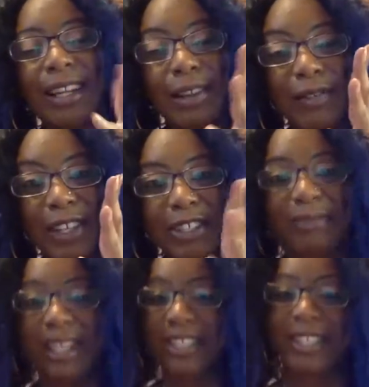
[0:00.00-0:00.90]
I love
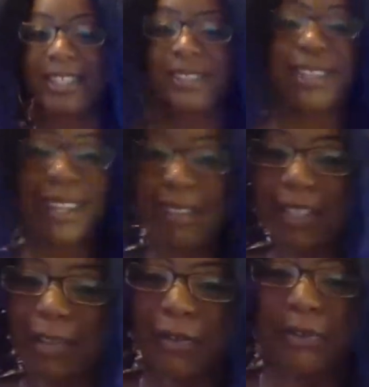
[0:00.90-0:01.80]
fish. I
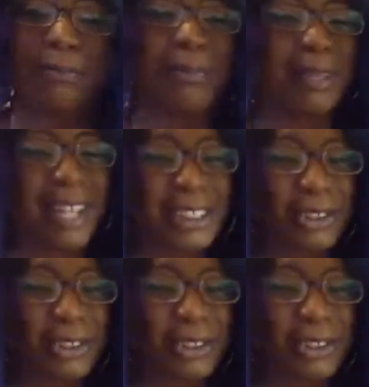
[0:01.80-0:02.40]
love seafood, not